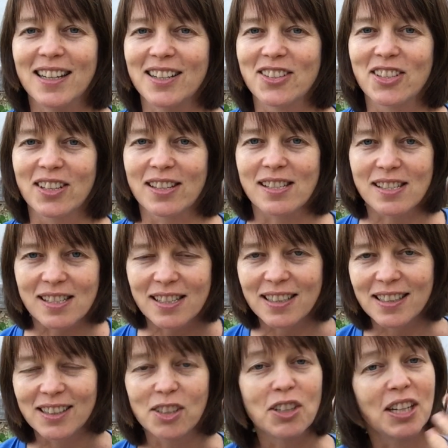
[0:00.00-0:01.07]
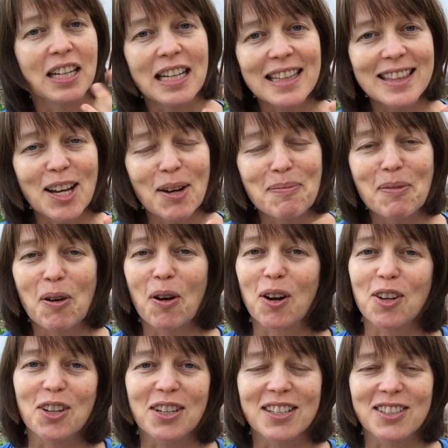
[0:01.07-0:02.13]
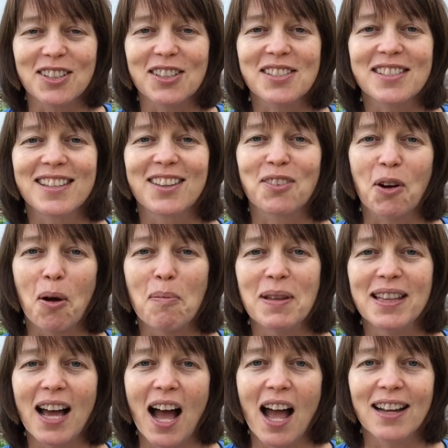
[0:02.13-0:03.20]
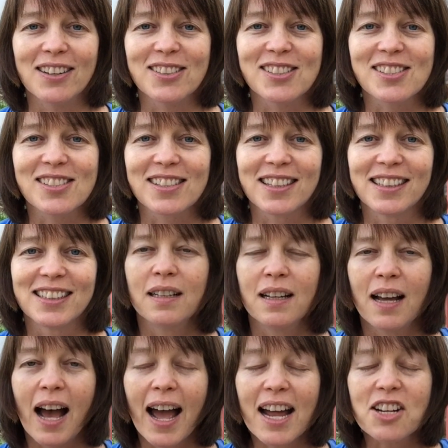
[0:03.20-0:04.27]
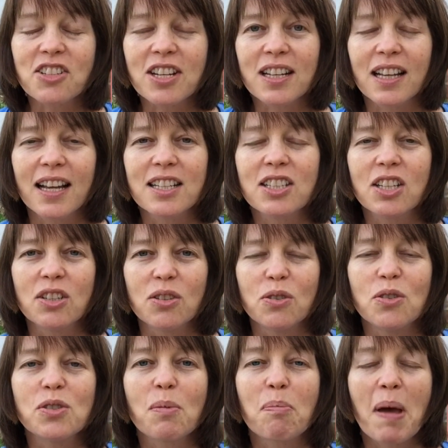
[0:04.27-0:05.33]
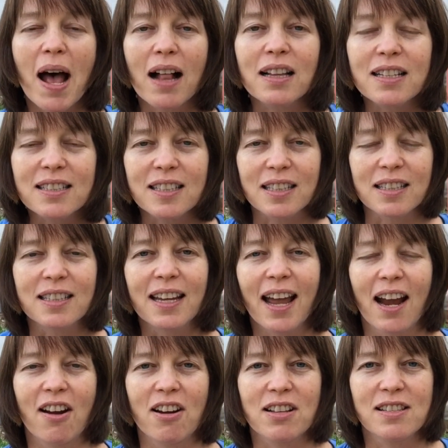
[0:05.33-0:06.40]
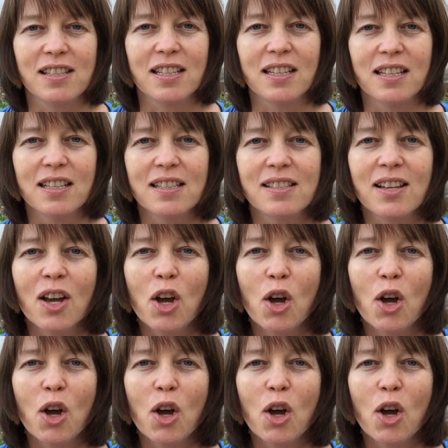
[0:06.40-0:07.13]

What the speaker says: and you can eat them or you can just throw them in the aisles. I actually like to use pelleted carrot seeds,